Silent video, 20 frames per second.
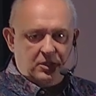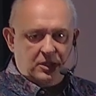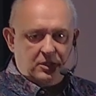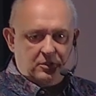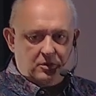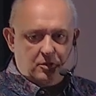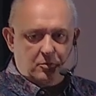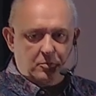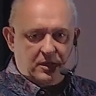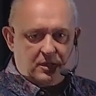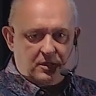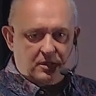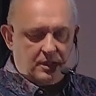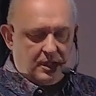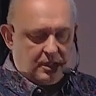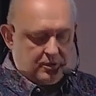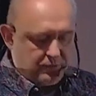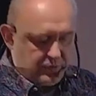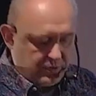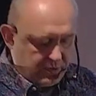topic
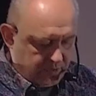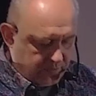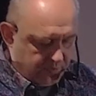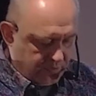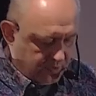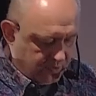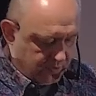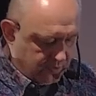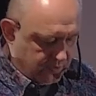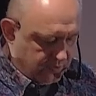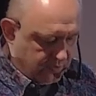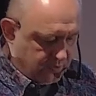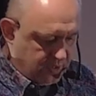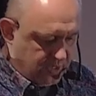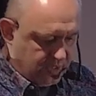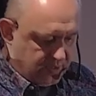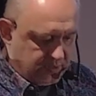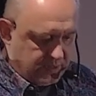again for today's